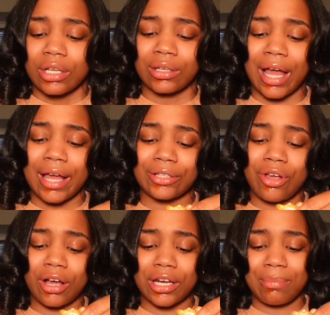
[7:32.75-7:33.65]
like
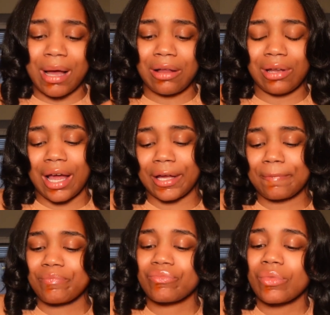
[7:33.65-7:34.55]
talking about
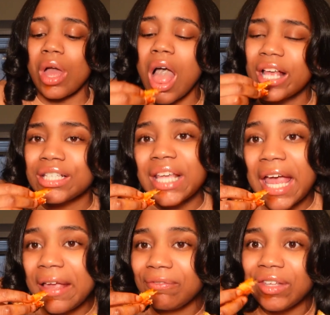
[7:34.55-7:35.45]
like
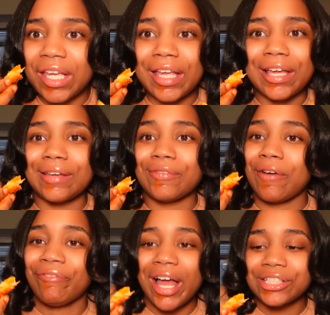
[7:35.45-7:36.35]
safety and
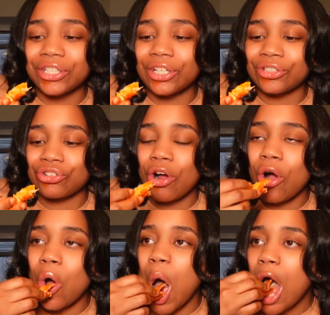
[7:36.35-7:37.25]
infection
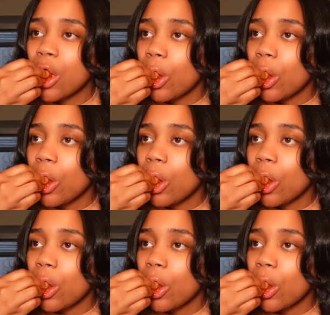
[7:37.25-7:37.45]
control